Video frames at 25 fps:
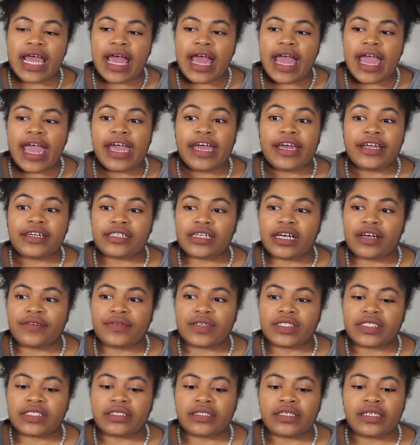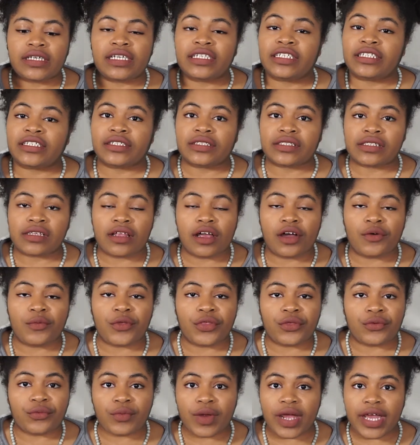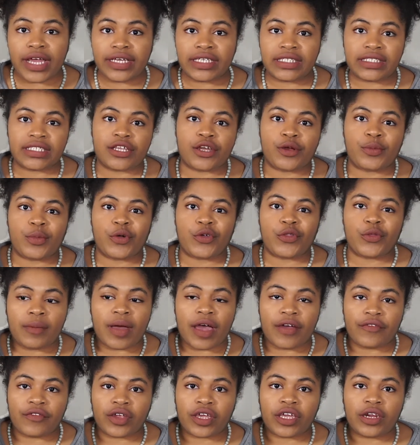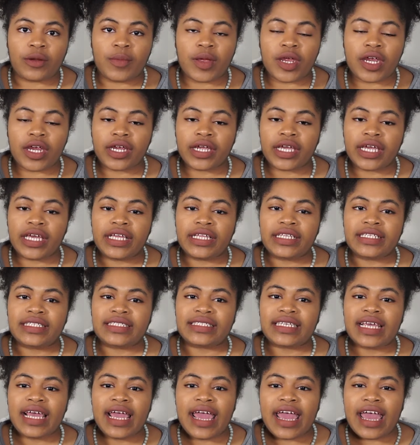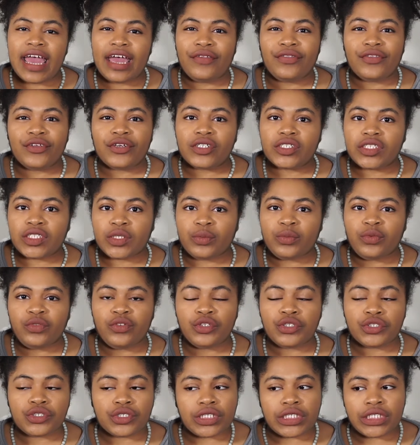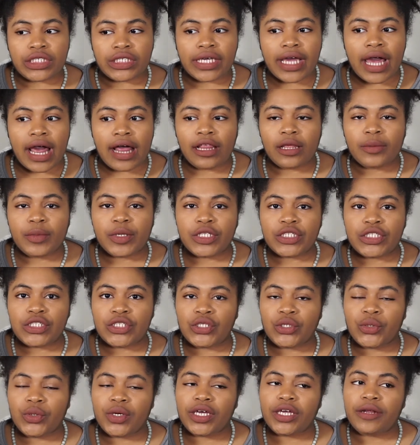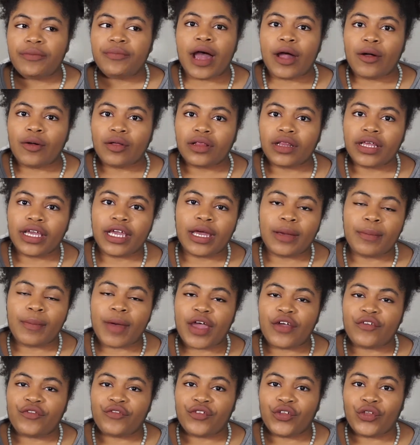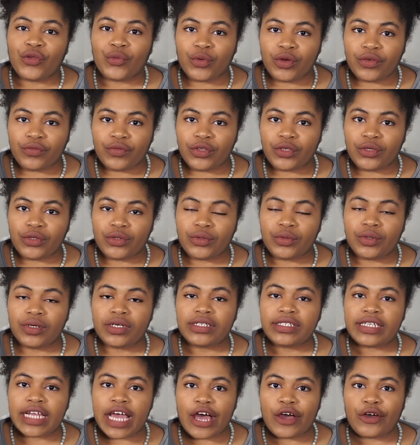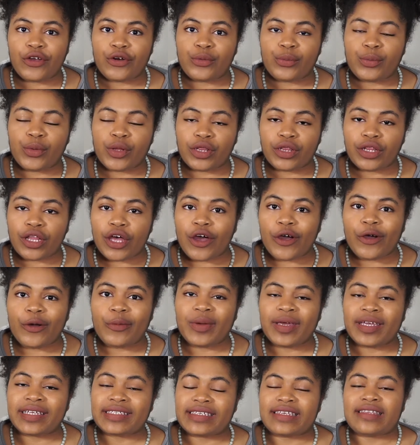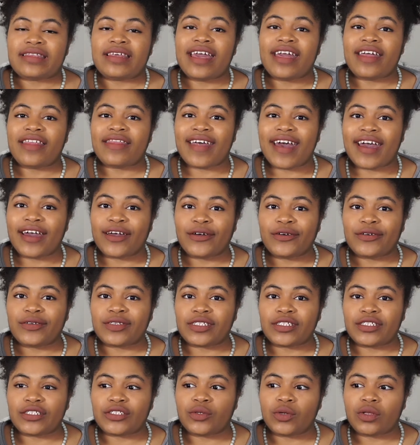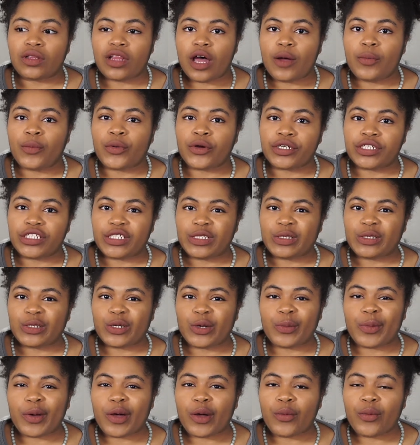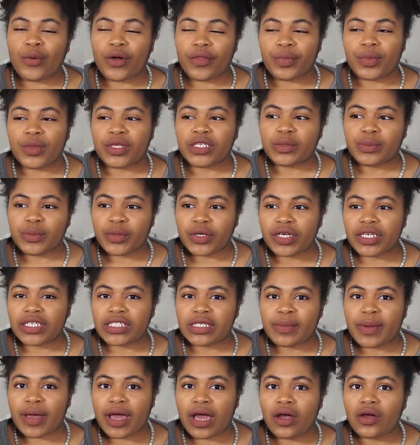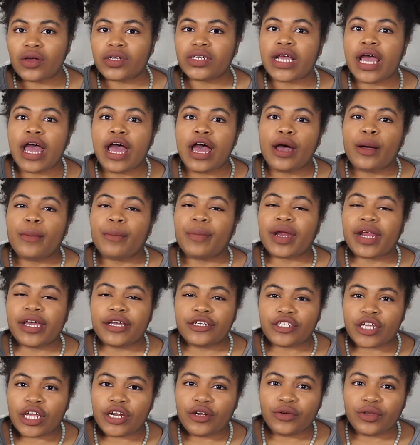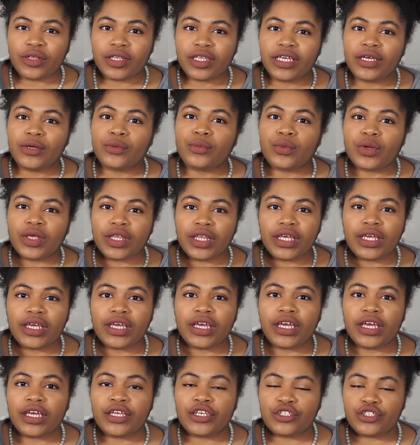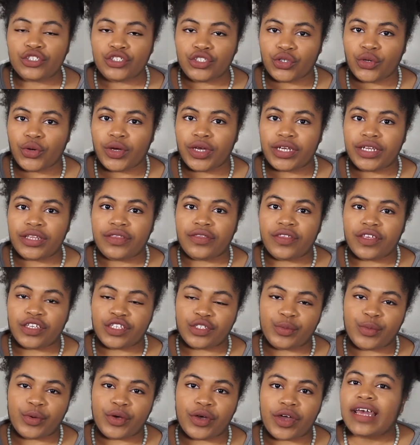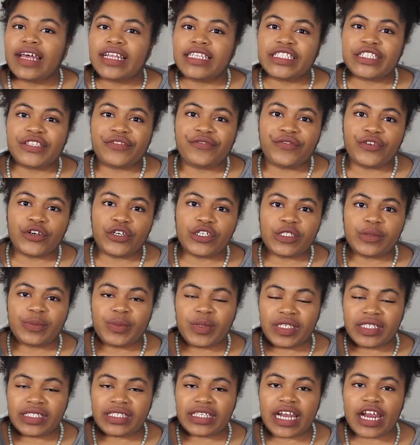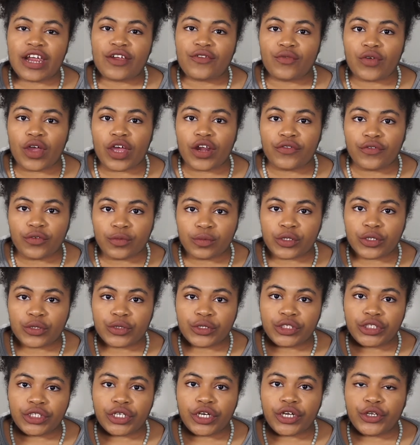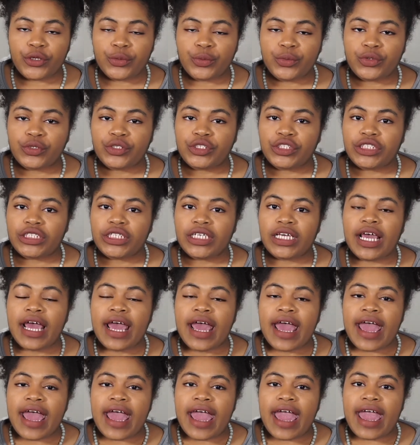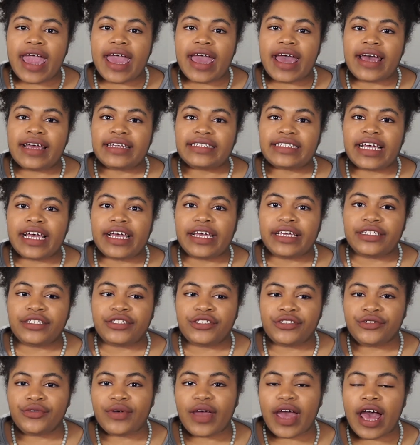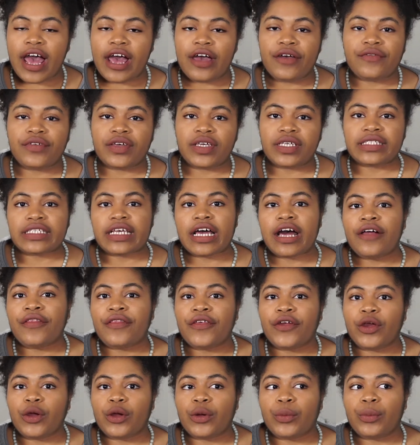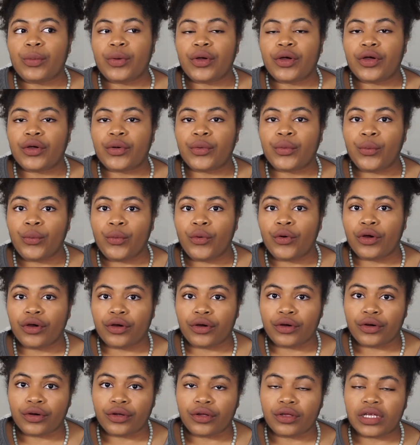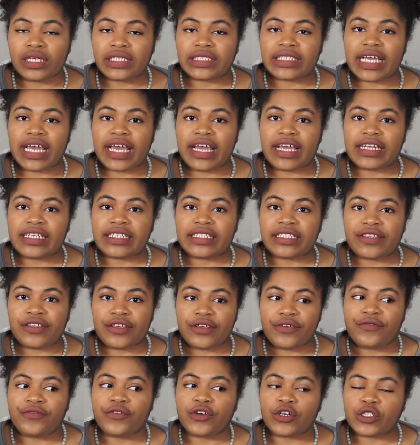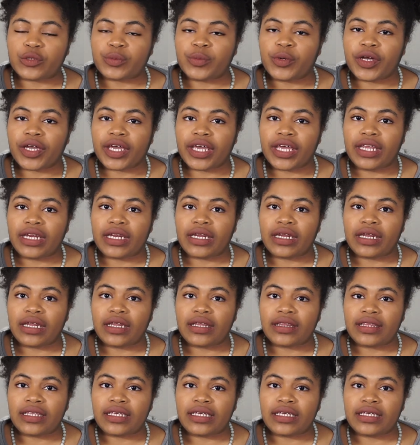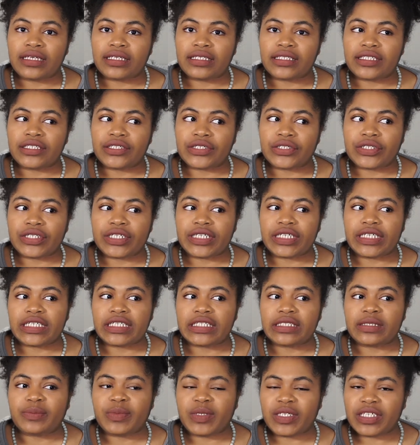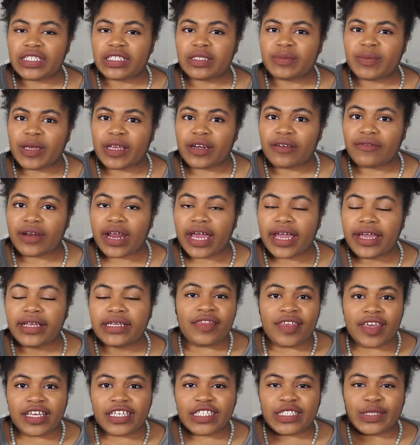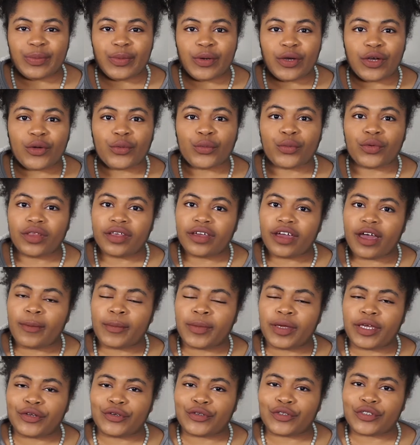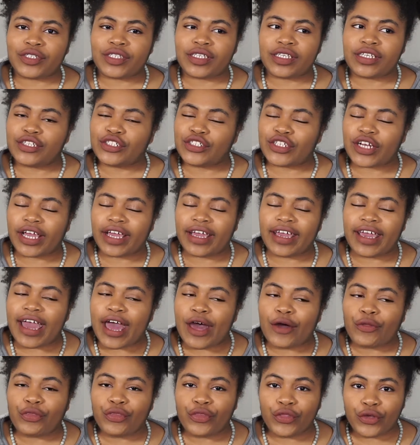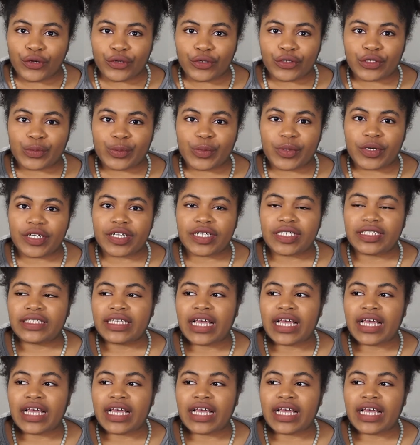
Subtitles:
And obviously it deals a lot with race. They're both African Americans and there's some futuristic elements to it. I will link my full review down below because I think that goes into a lot more detail about what this book is about, but I generally really enjoyed this book. It's the first piece that I've read from Tochi Onyebuchi, and I do have his other book, War Girls, and the first book in the series, Beasts Made of Night. This book really got me interested in checking out those books.